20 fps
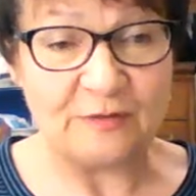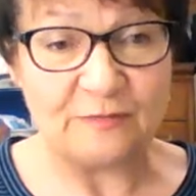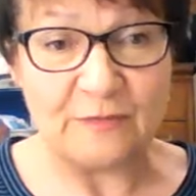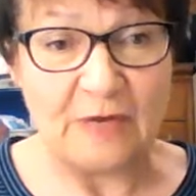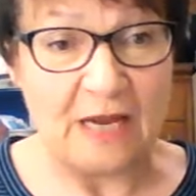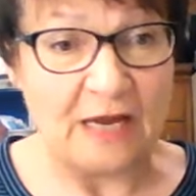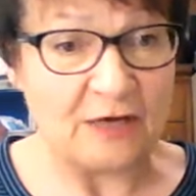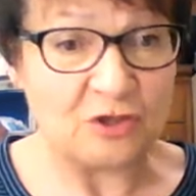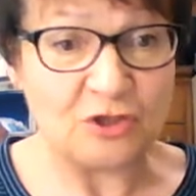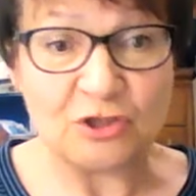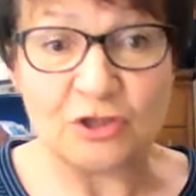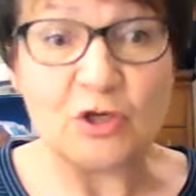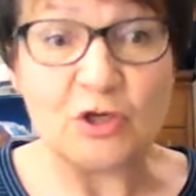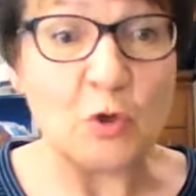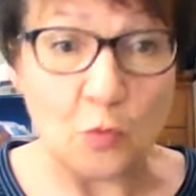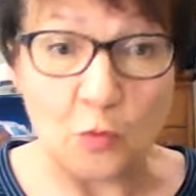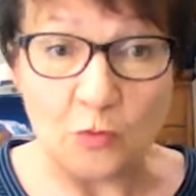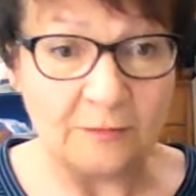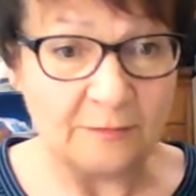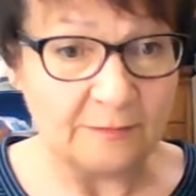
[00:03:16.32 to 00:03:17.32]
I just
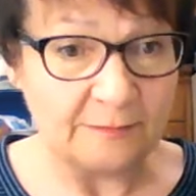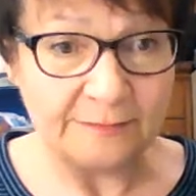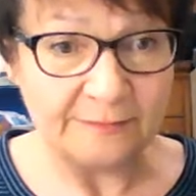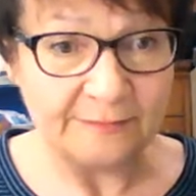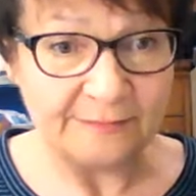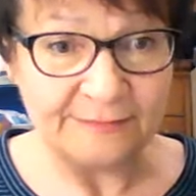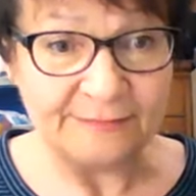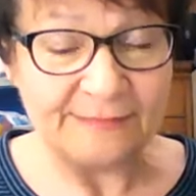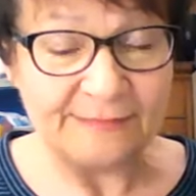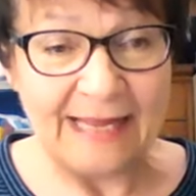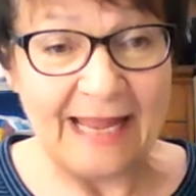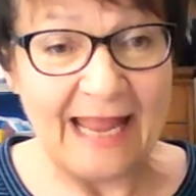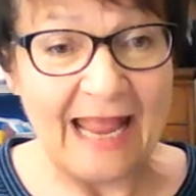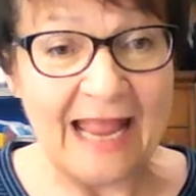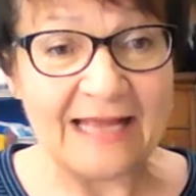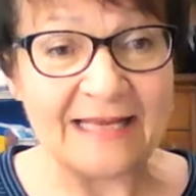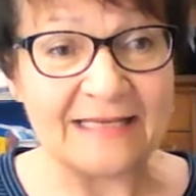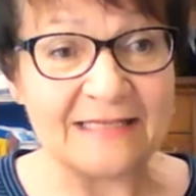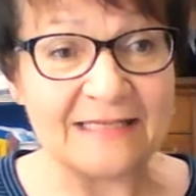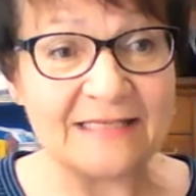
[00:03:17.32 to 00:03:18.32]
knew.
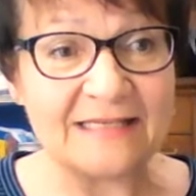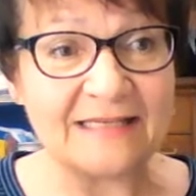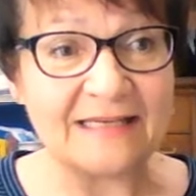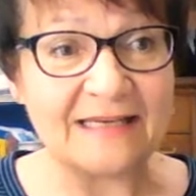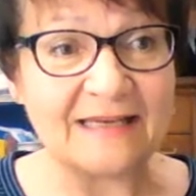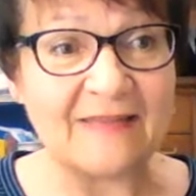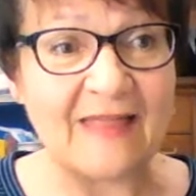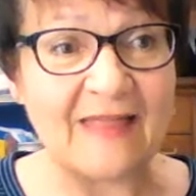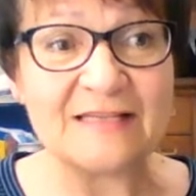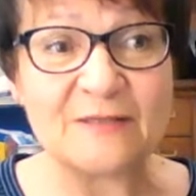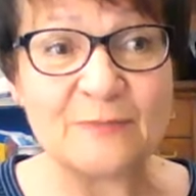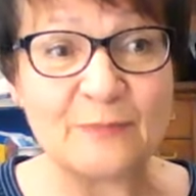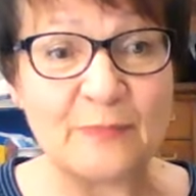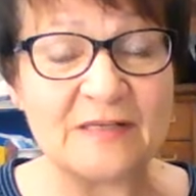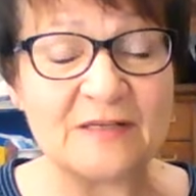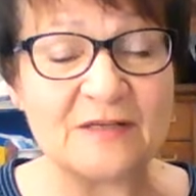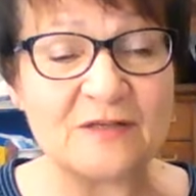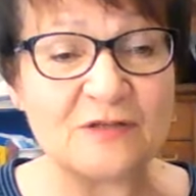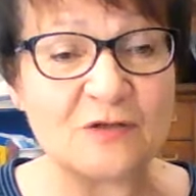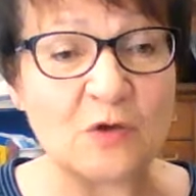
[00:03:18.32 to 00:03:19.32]
And that's
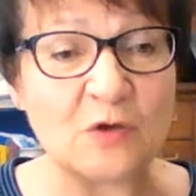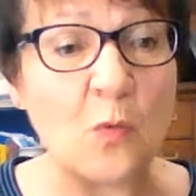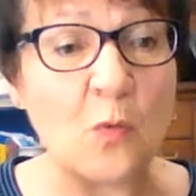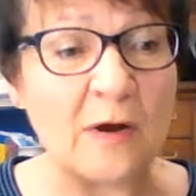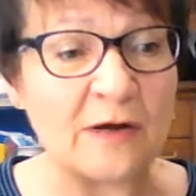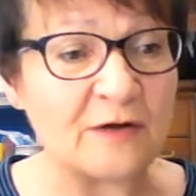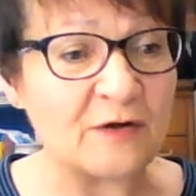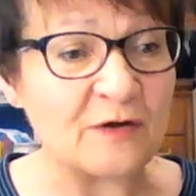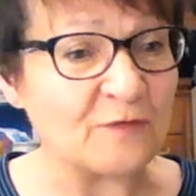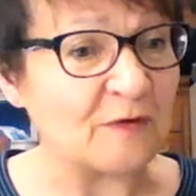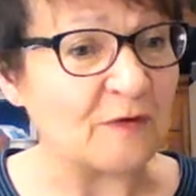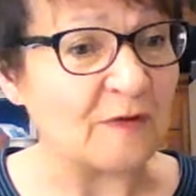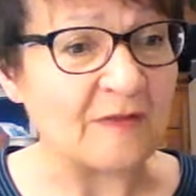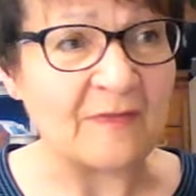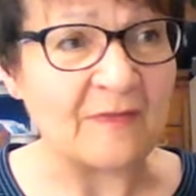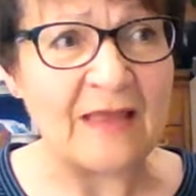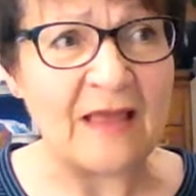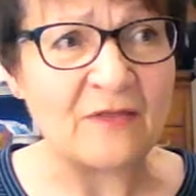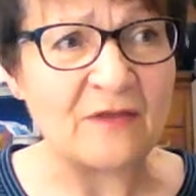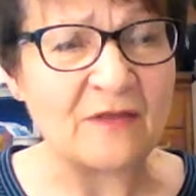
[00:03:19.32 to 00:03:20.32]
been so wonderful.
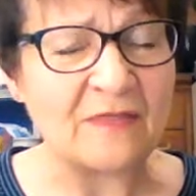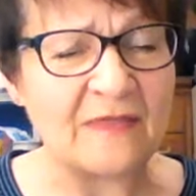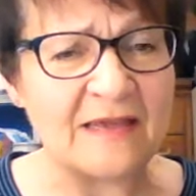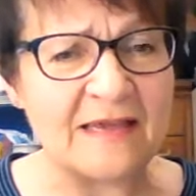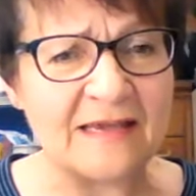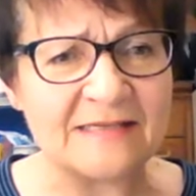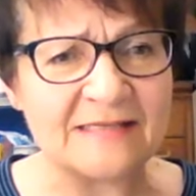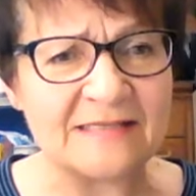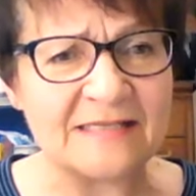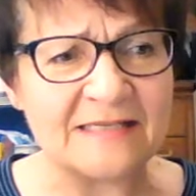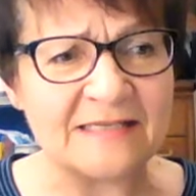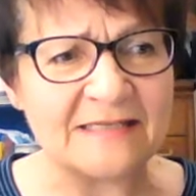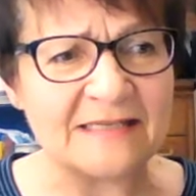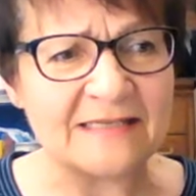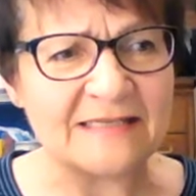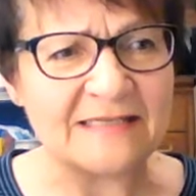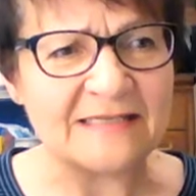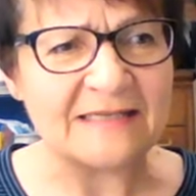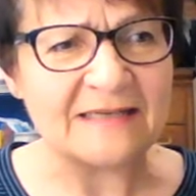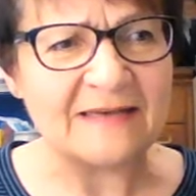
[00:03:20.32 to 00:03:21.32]
And the other thing is
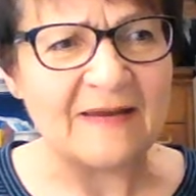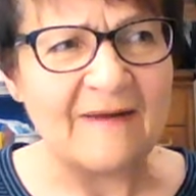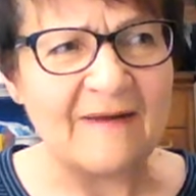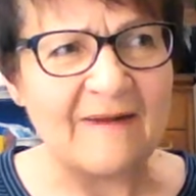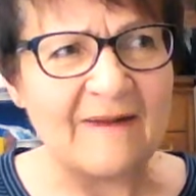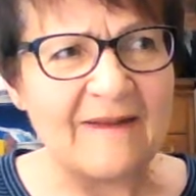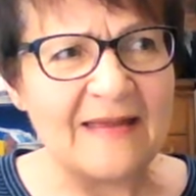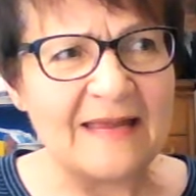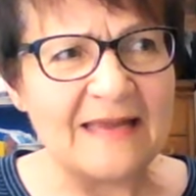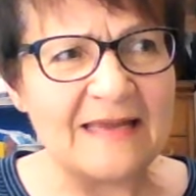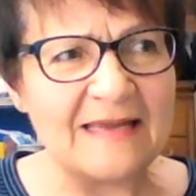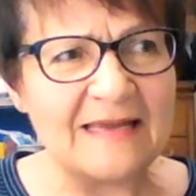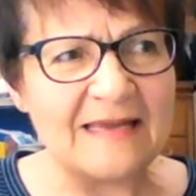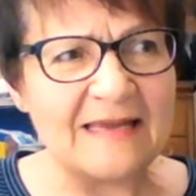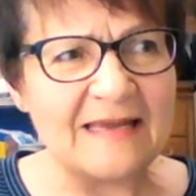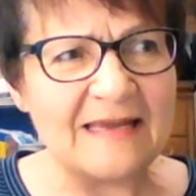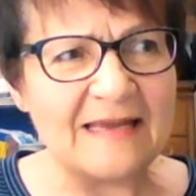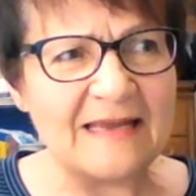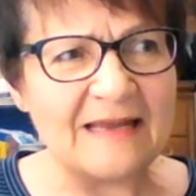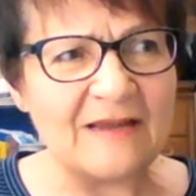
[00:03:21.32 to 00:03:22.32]

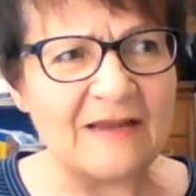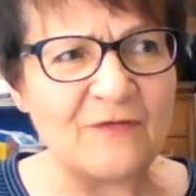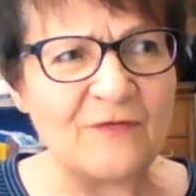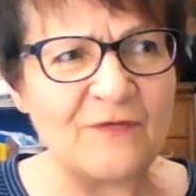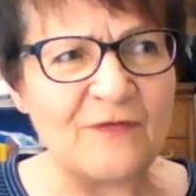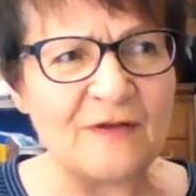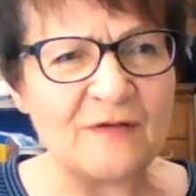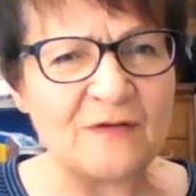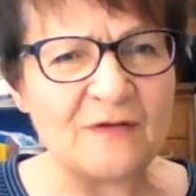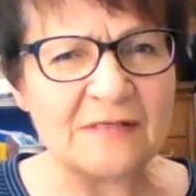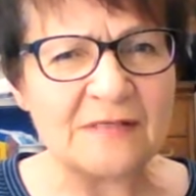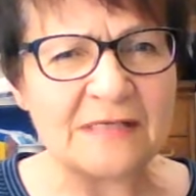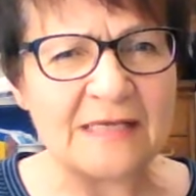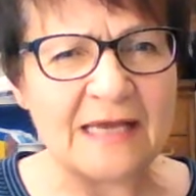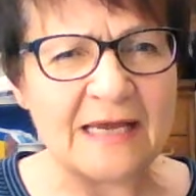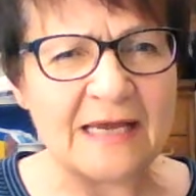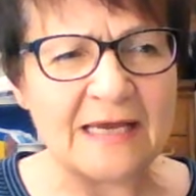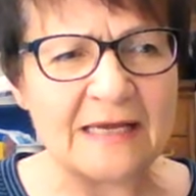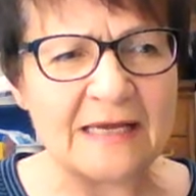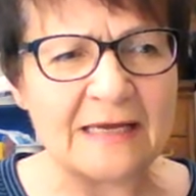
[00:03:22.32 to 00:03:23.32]
it feels
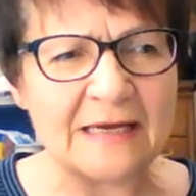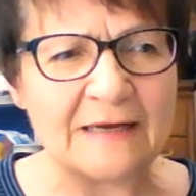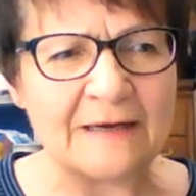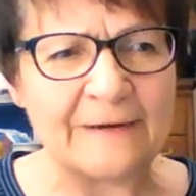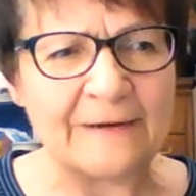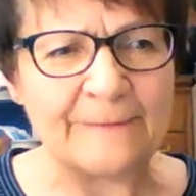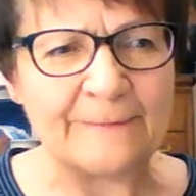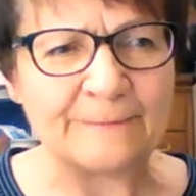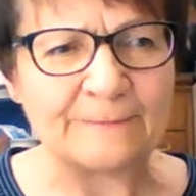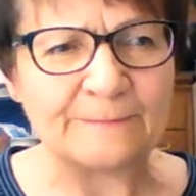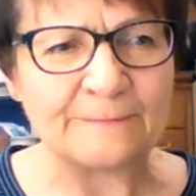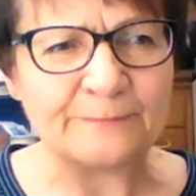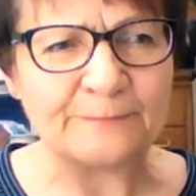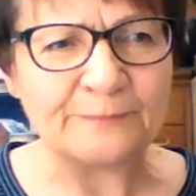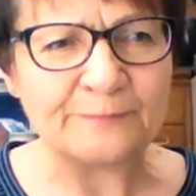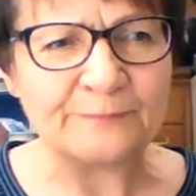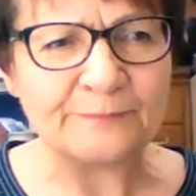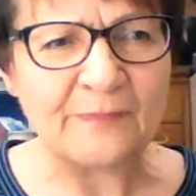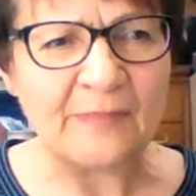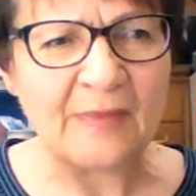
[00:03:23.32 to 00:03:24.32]
like the
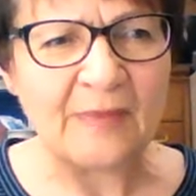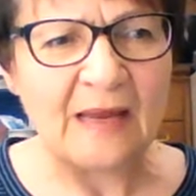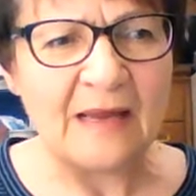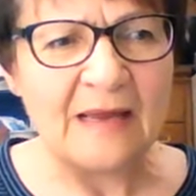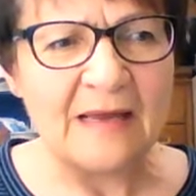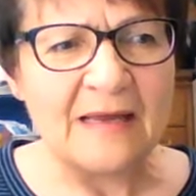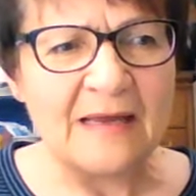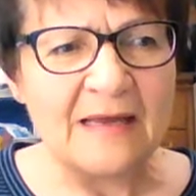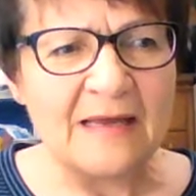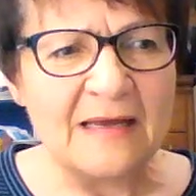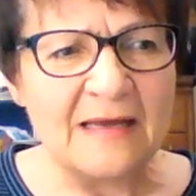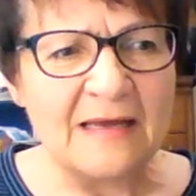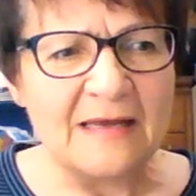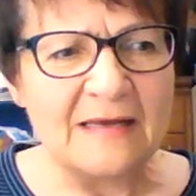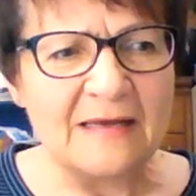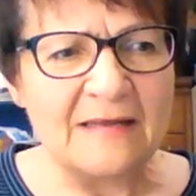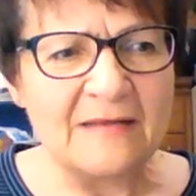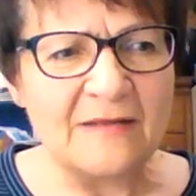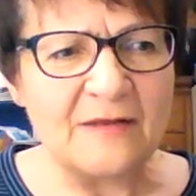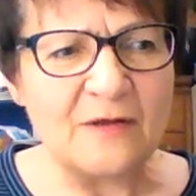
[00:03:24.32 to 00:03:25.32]

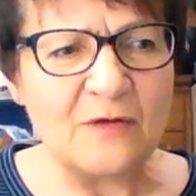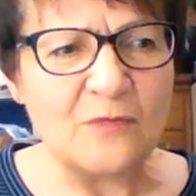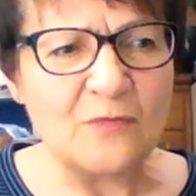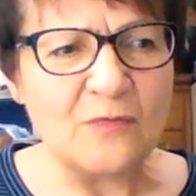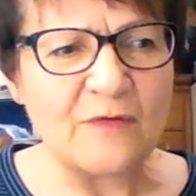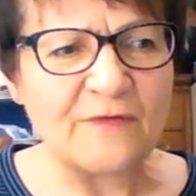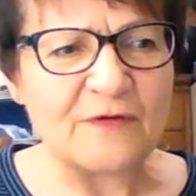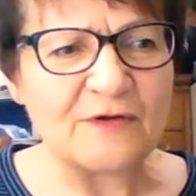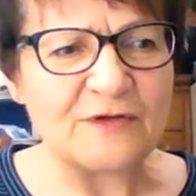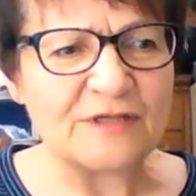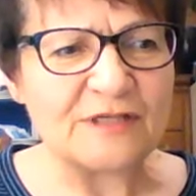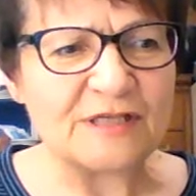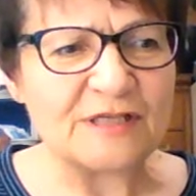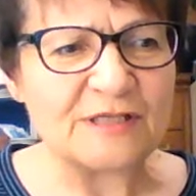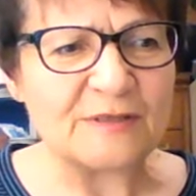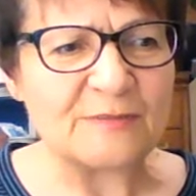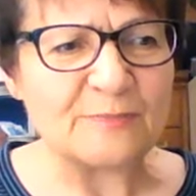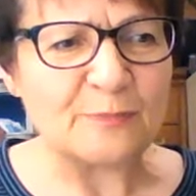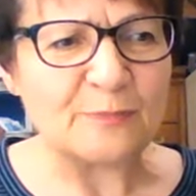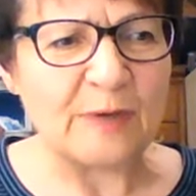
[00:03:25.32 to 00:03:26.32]
universe
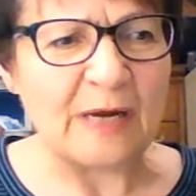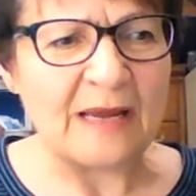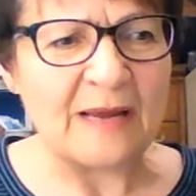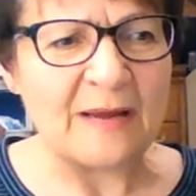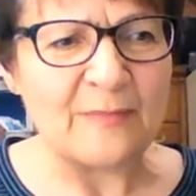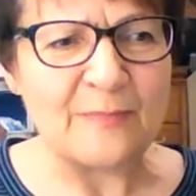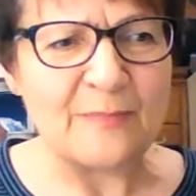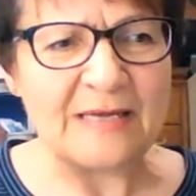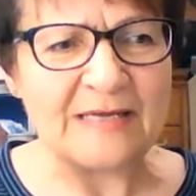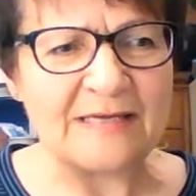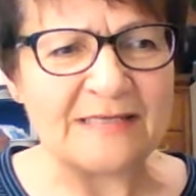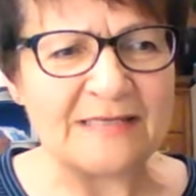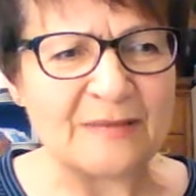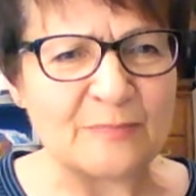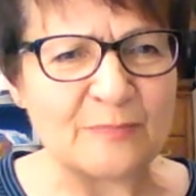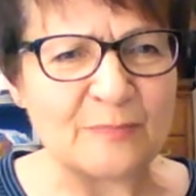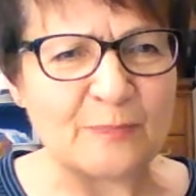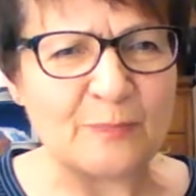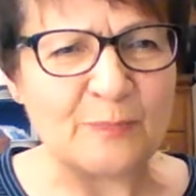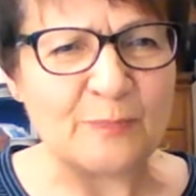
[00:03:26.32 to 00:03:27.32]
is bringing me
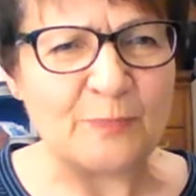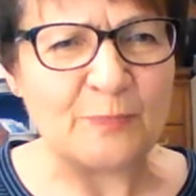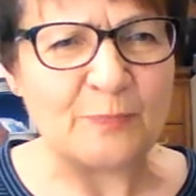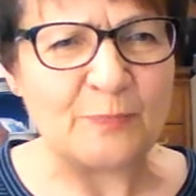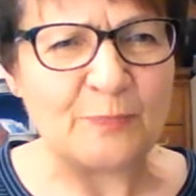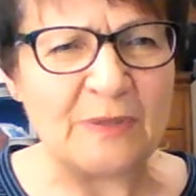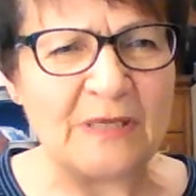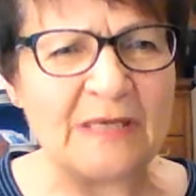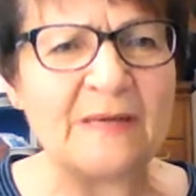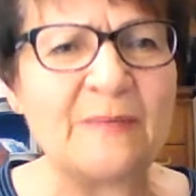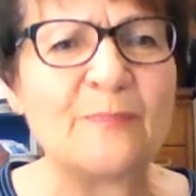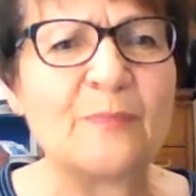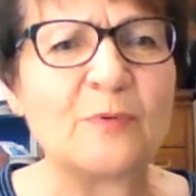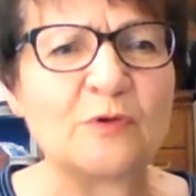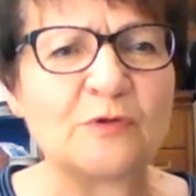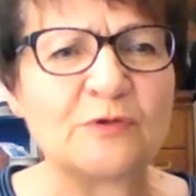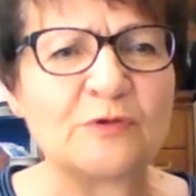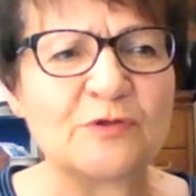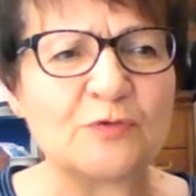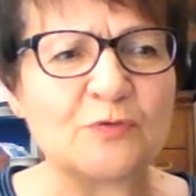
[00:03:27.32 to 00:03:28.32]
some
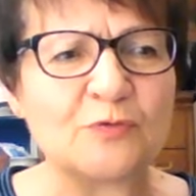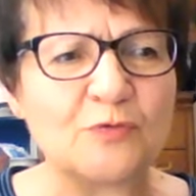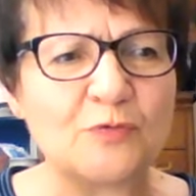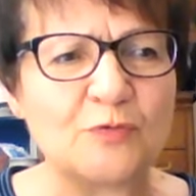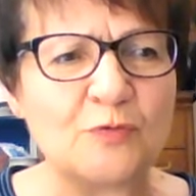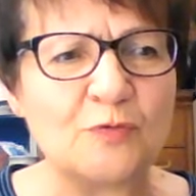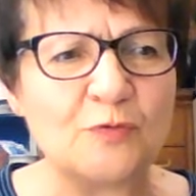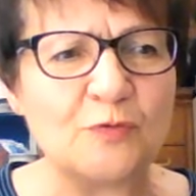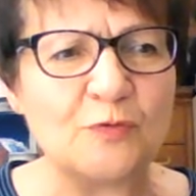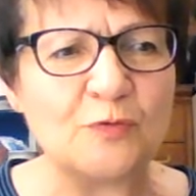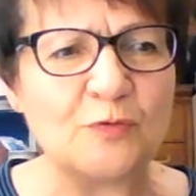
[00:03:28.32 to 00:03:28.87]
people who